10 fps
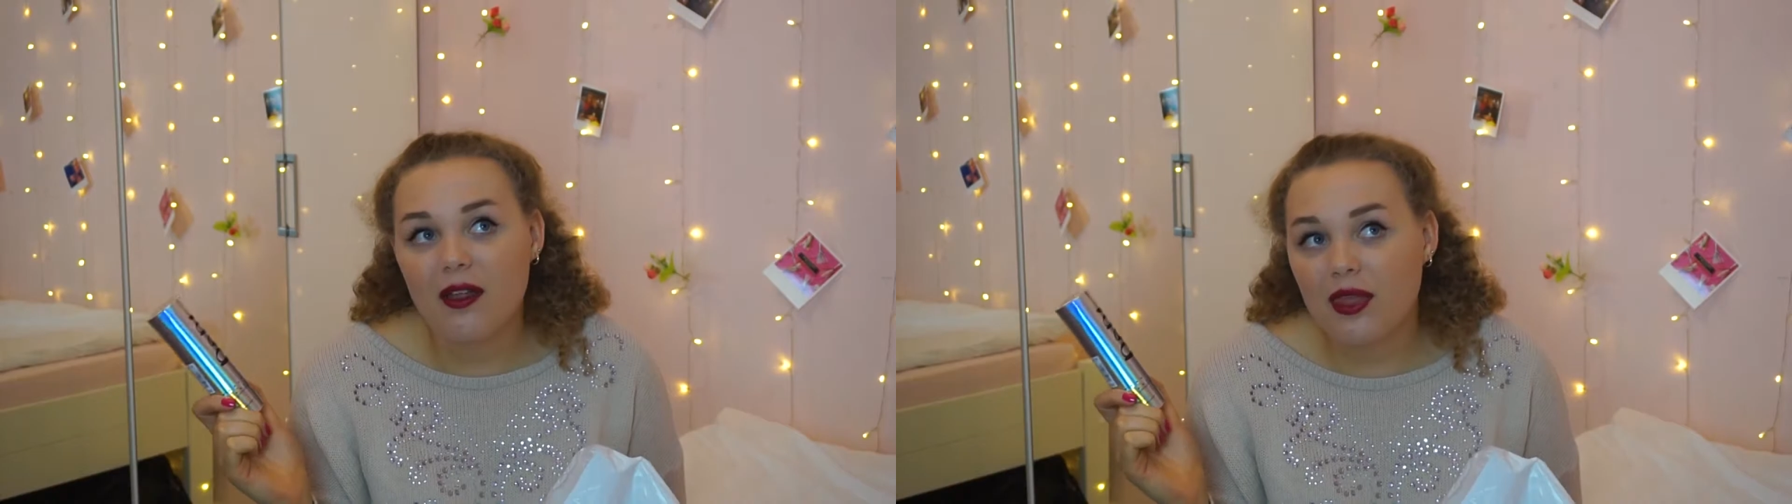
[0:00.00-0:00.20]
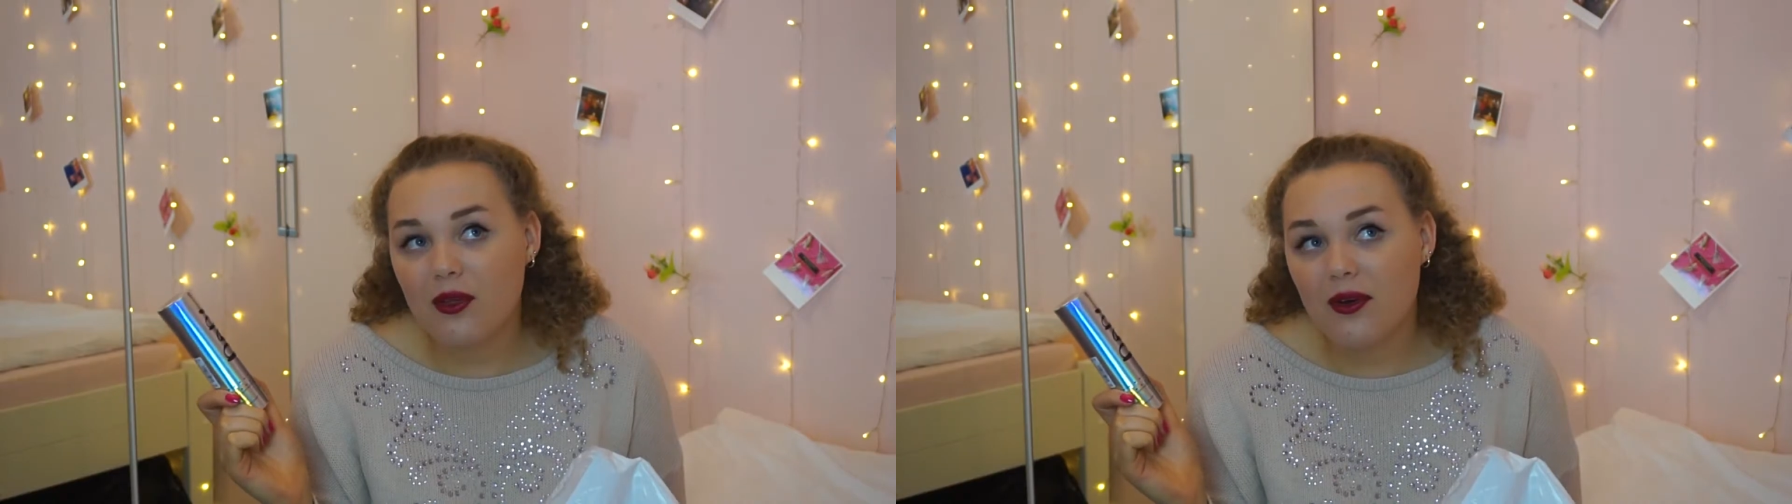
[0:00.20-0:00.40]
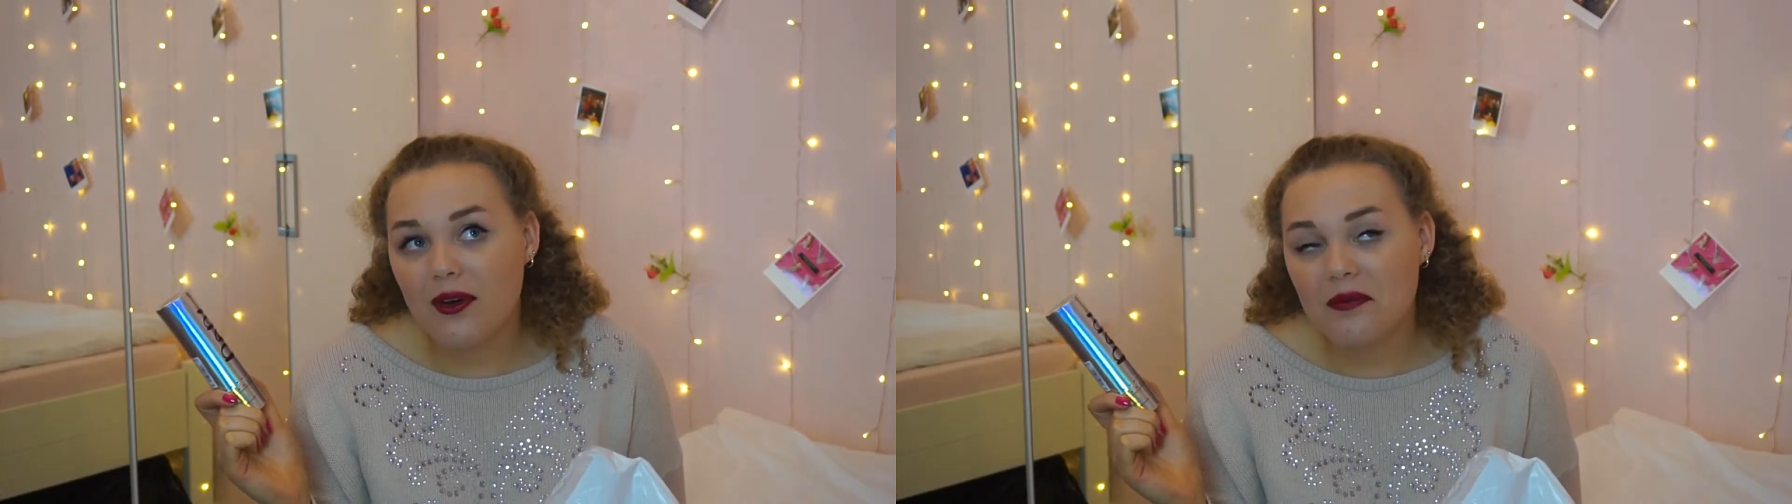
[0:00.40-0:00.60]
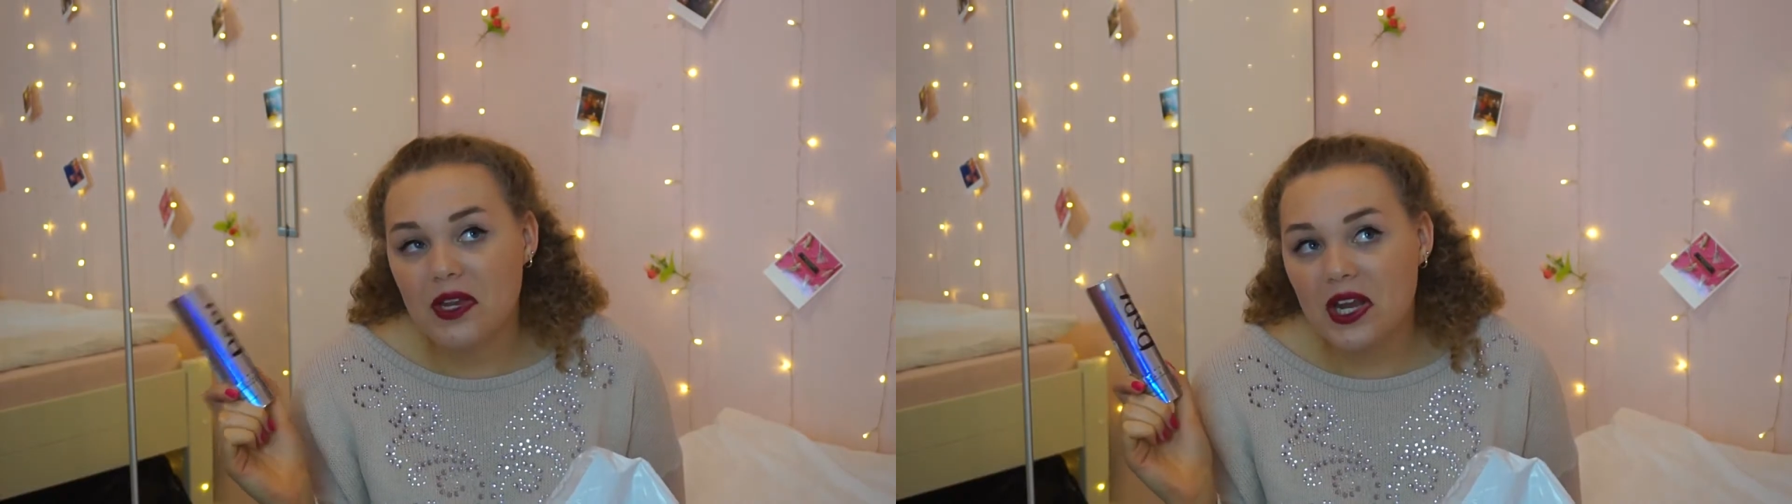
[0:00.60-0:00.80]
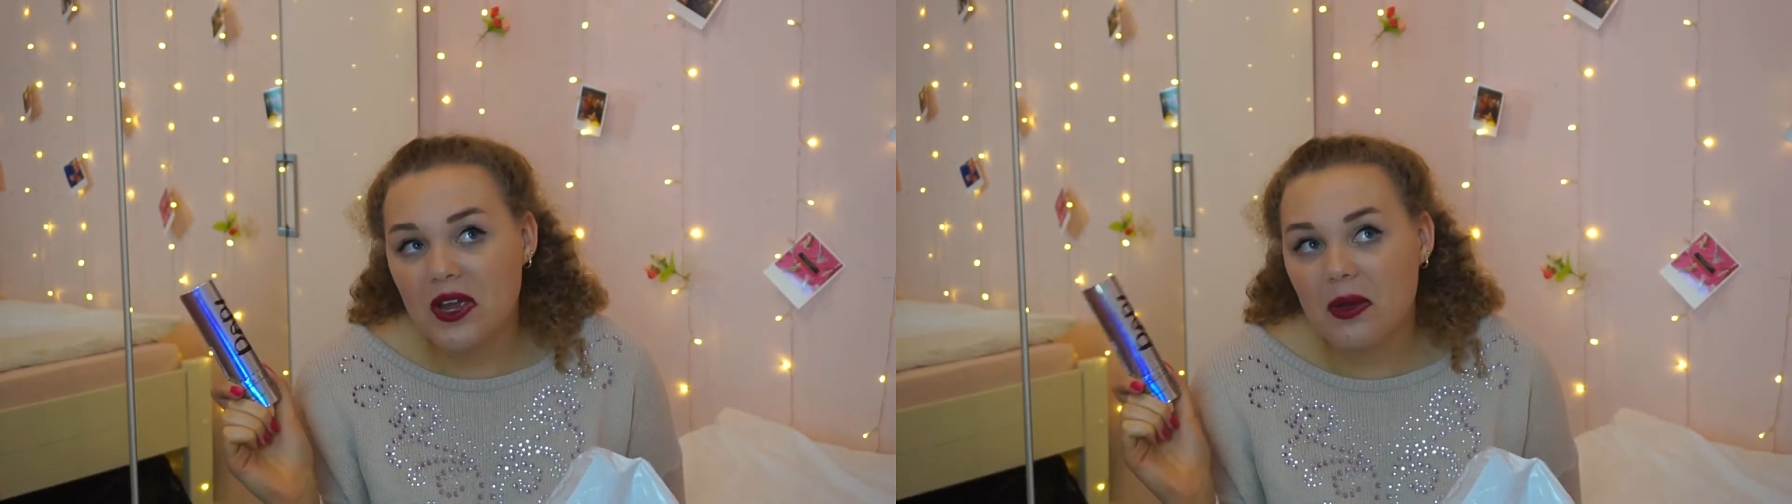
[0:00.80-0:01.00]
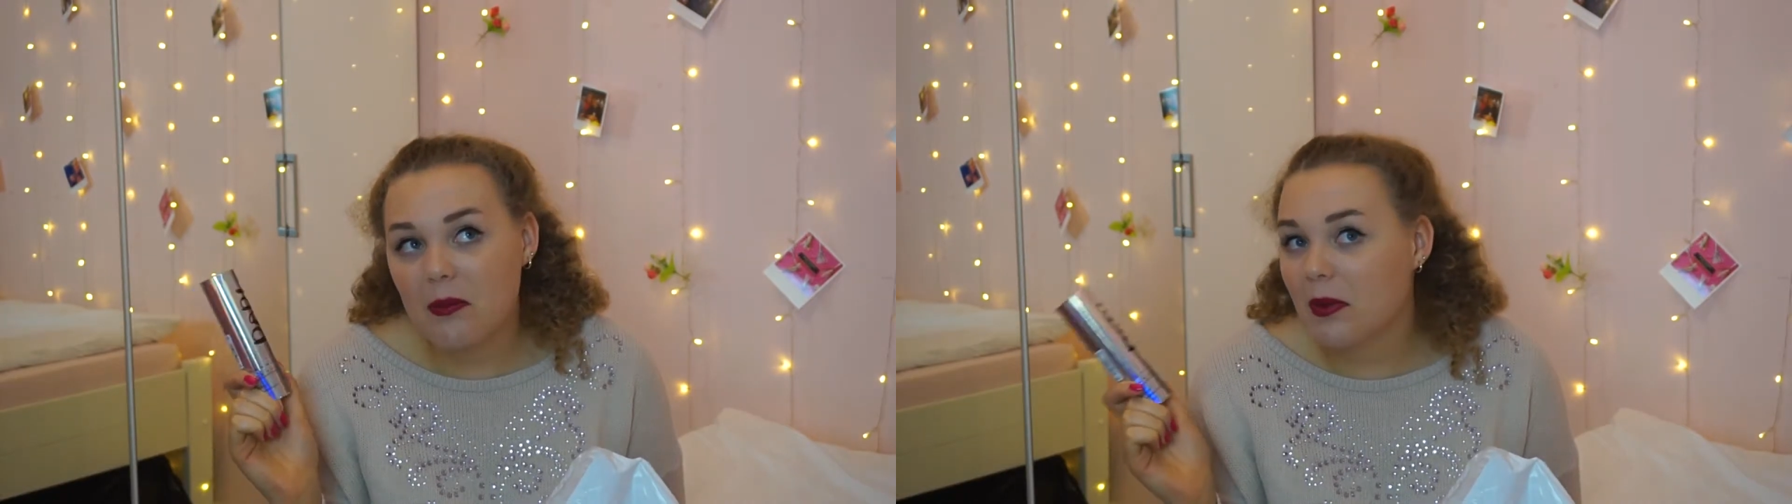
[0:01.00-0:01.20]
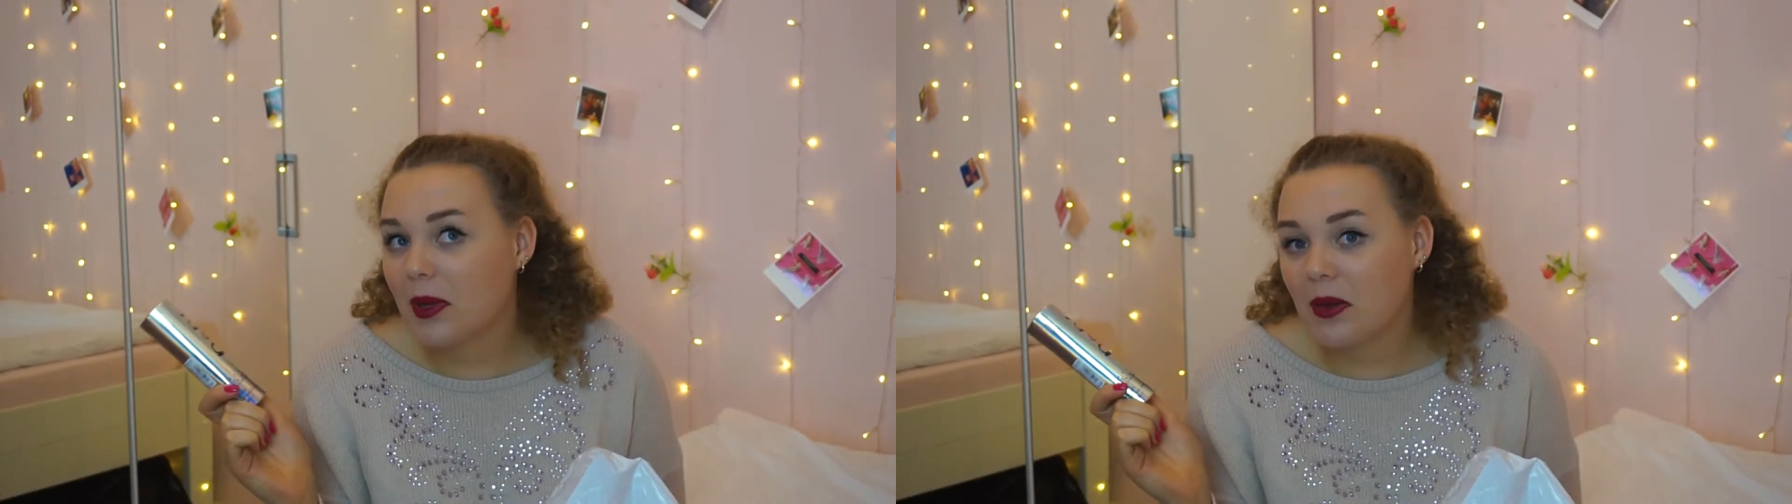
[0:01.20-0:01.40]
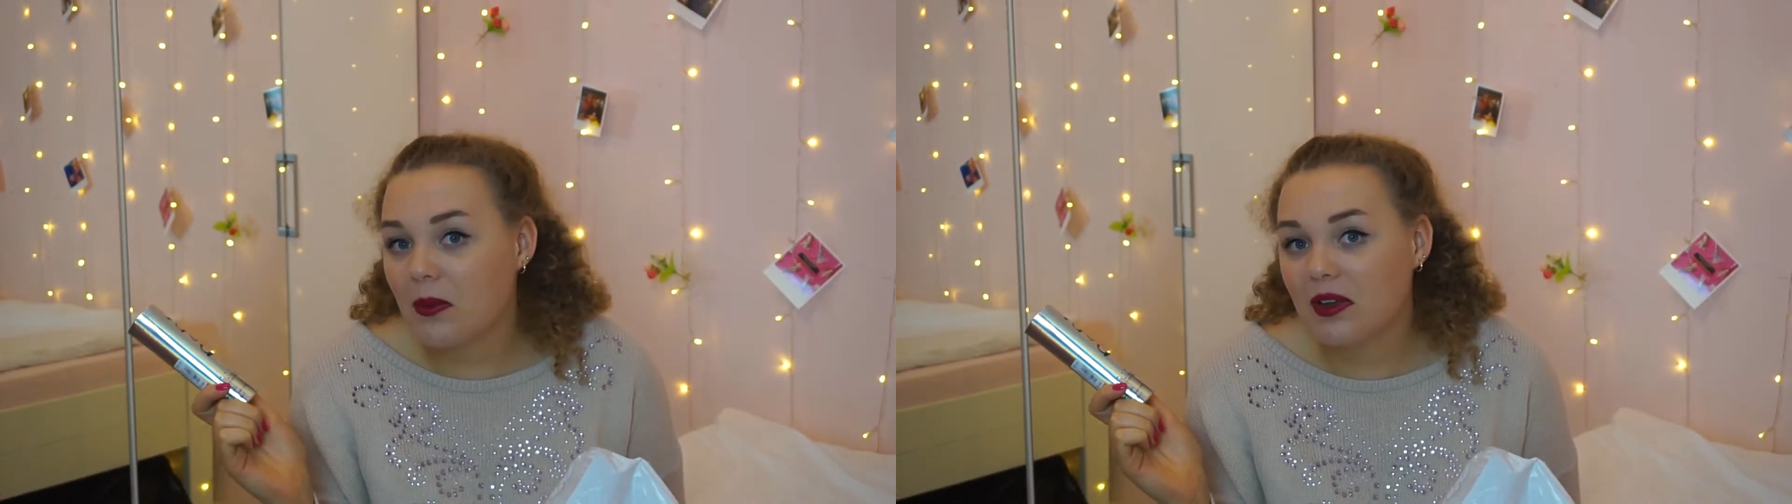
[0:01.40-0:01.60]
I thought, you know, I'm probably going to